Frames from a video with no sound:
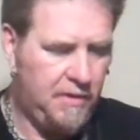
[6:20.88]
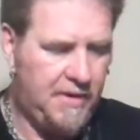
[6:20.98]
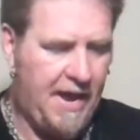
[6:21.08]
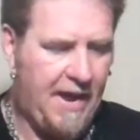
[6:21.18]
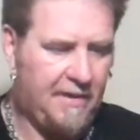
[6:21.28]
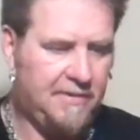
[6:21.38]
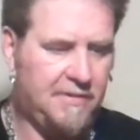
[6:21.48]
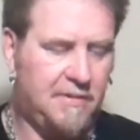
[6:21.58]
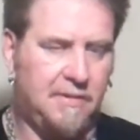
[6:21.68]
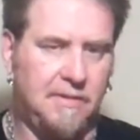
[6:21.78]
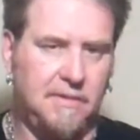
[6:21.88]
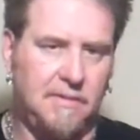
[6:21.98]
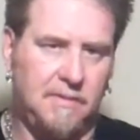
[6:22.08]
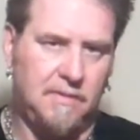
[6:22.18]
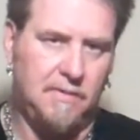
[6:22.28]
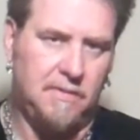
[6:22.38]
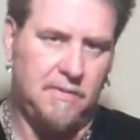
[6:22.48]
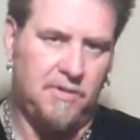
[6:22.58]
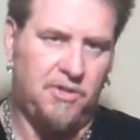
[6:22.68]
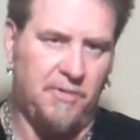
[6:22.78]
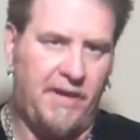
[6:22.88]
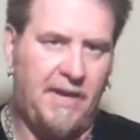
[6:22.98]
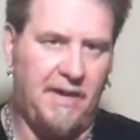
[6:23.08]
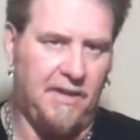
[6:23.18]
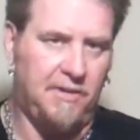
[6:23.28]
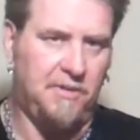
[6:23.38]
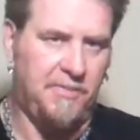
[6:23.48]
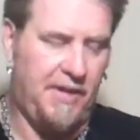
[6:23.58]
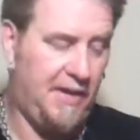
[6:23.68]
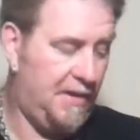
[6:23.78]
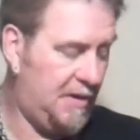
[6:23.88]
necks shrinking a little bit,